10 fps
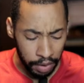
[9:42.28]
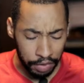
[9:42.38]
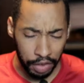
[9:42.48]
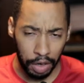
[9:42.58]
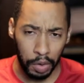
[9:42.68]

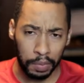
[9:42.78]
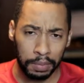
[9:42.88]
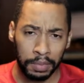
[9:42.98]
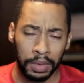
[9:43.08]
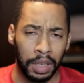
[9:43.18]
So
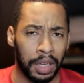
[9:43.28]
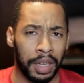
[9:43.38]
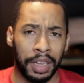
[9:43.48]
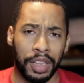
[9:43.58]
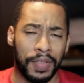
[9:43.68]

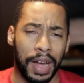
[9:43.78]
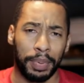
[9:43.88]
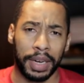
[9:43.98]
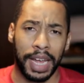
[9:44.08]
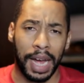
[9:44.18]
you've got
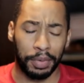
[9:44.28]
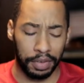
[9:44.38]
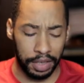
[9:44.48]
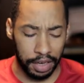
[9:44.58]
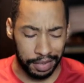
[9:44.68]
plenty of
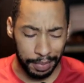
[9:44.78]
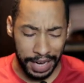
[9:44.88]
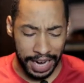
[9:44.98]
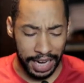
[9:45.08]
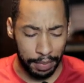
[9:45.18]
options there. Something
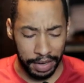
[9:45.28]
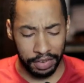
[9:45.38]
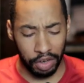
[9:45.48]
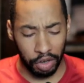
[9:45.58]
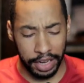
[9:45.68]
I didn't
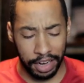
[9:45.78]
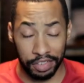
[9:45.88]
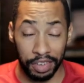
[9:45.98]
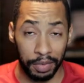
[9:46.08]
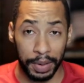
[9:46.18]
mention earlier, I
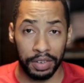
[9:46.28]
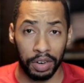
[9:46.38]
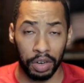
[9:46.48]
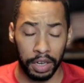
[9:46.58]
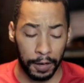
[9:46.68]
should have
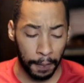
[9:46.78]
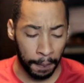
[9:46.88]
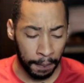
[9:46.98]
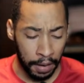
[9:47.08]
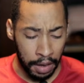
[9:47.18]
mentioned earlier.
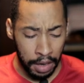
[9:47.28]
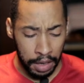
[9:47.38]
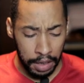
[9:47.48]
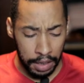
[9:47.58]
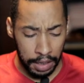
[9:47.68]

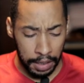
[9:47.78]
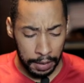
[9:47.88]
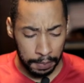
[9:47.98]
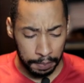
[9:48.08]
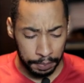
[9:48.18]

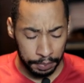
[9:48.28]
I